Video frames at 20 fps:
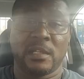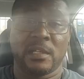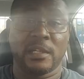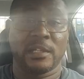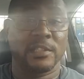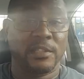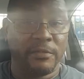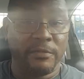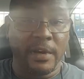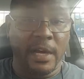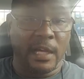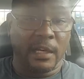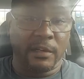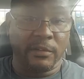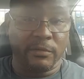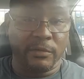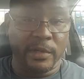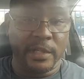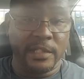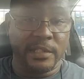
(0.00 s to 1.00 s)
is a
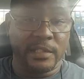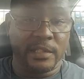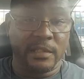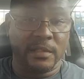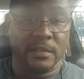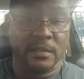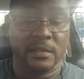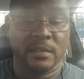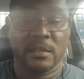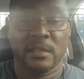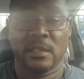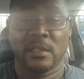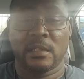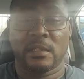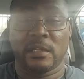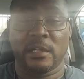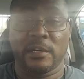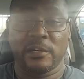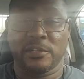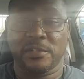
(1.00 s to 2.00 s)
valid reason.
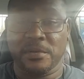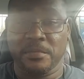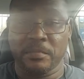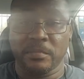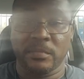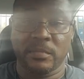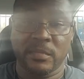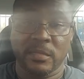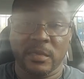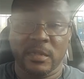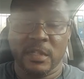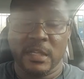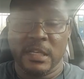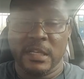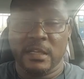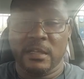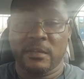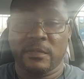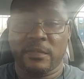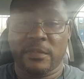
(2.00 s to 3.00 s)
There are some
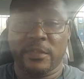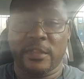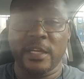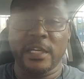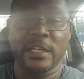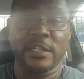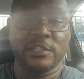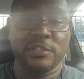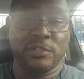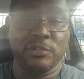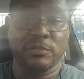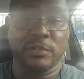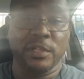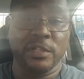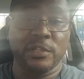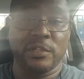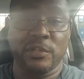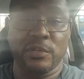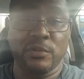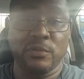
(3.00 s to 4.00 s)
things you
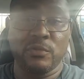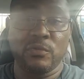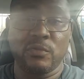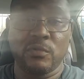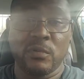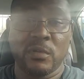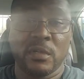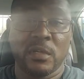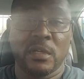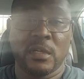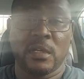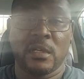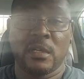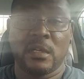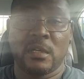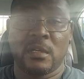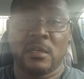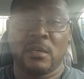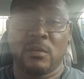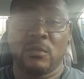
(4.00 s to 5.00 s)
can do
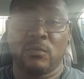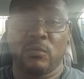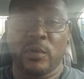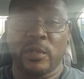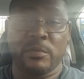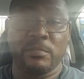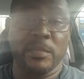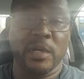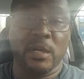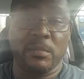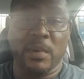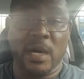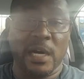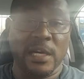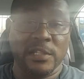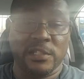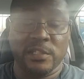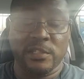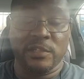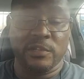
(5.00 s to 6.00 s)
with
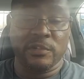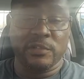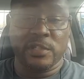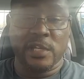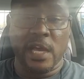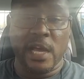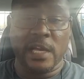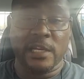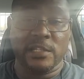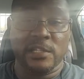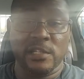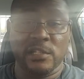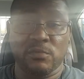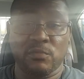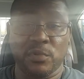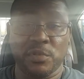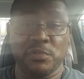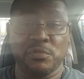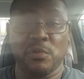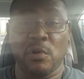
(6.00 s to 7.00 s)
minimizing your taxes
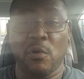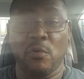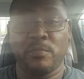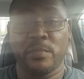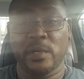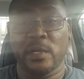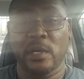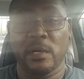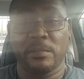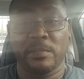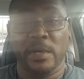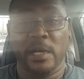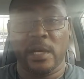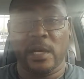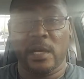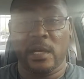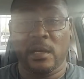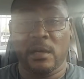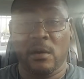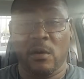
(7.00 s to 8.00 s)
when you open up
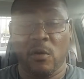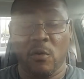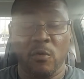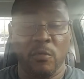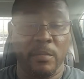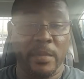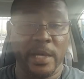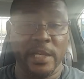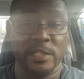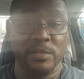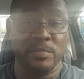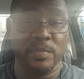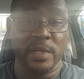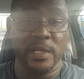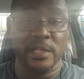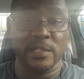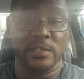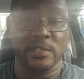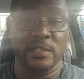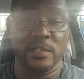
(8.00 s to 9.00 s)
a home-based
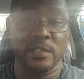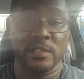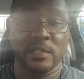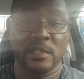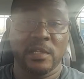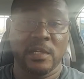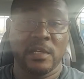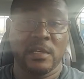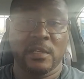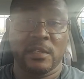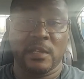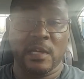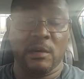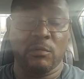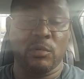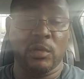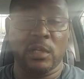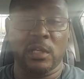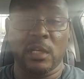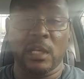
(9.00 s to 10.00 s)
business
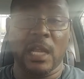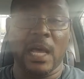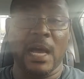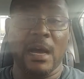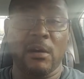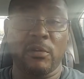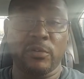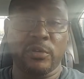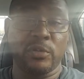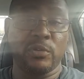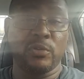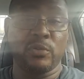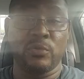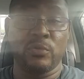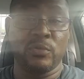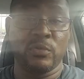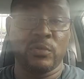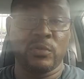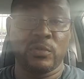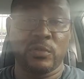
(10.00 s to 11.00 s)
that will allow you
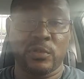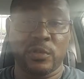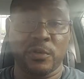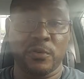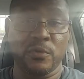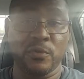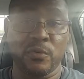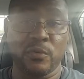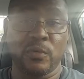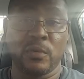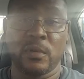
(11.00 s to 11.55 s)
to